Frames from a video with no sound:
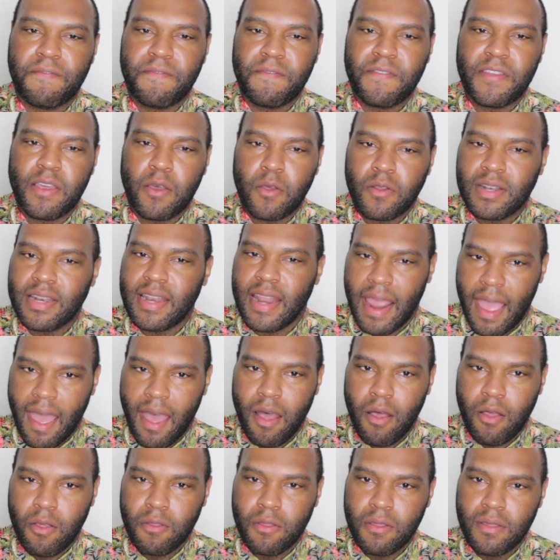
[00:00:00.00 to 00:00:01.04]
feel
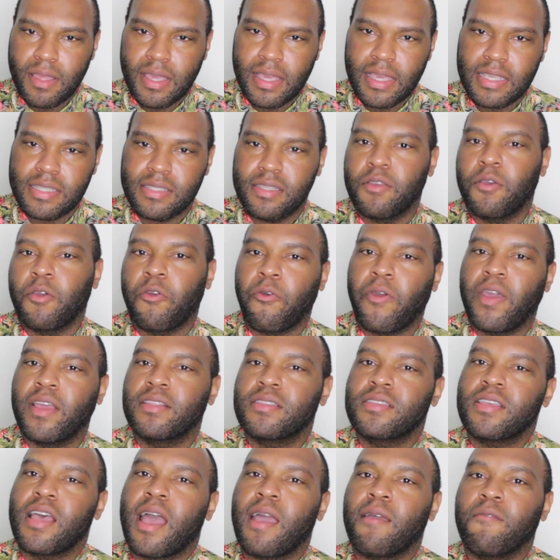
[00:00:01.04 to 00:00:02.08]
now is a great
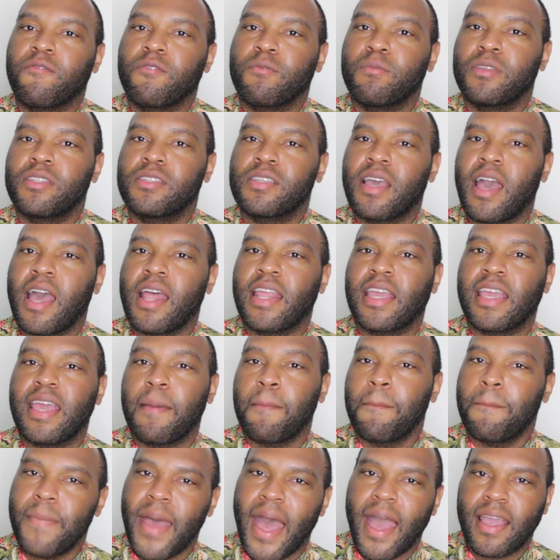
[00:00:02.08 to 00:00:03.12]
time for me to kind of
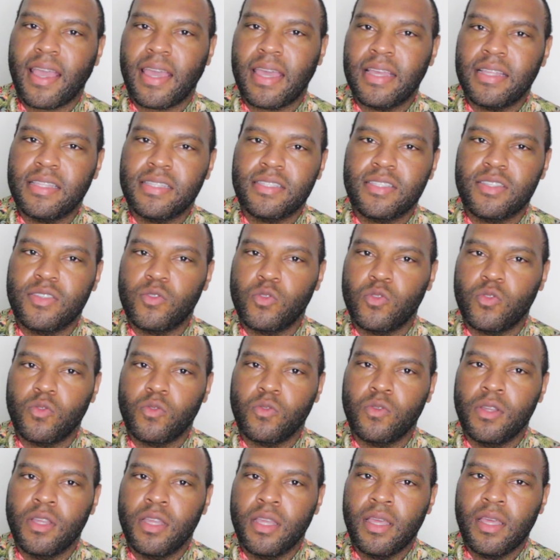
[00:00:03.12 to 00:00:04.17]
get back into
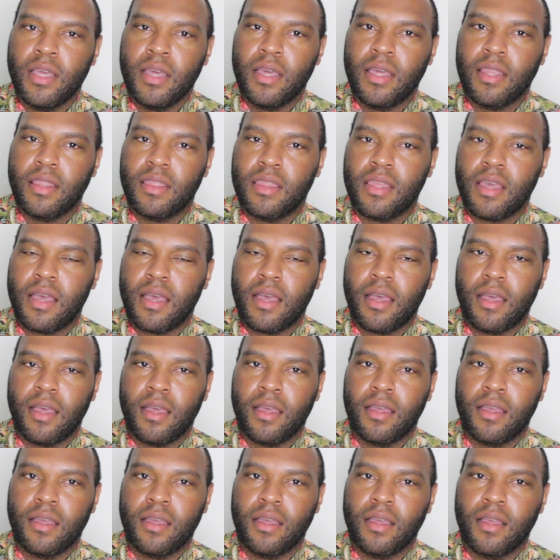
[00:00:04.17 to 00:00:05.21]

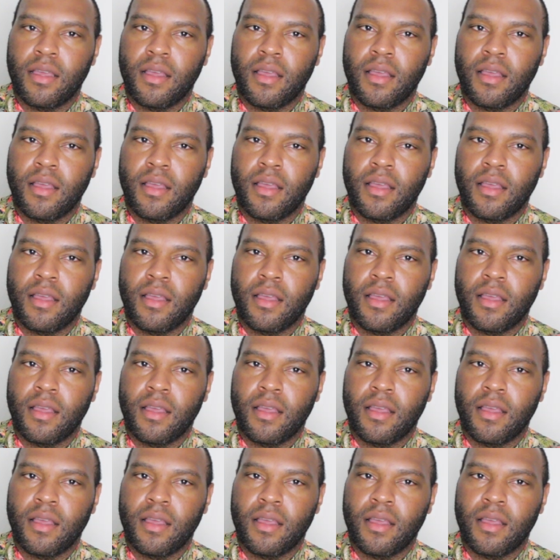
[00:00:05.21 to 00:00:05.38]
the